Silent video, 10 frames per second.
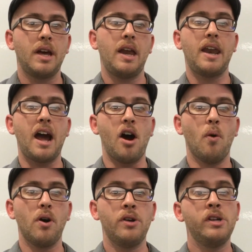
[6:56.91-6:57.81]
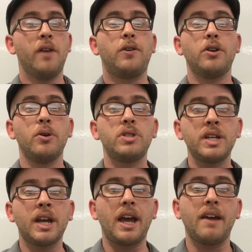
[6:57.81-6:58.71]
Now, if you're
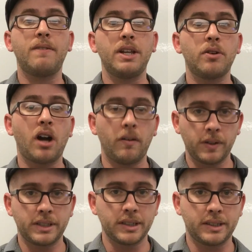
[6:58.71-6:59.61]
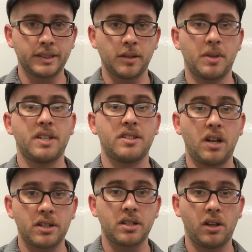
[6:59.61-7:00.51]
using a video conferencing system that is
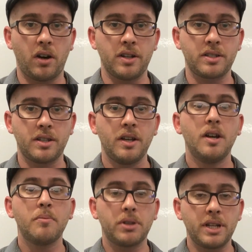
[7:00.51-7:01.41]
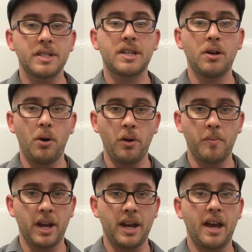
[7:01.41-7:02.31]
not Teliris, please get a hold of
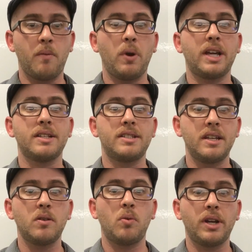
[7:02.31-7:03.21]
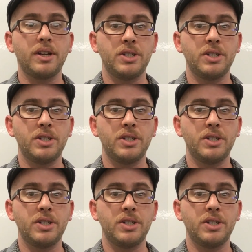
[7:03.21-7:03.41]
me and we can see what we can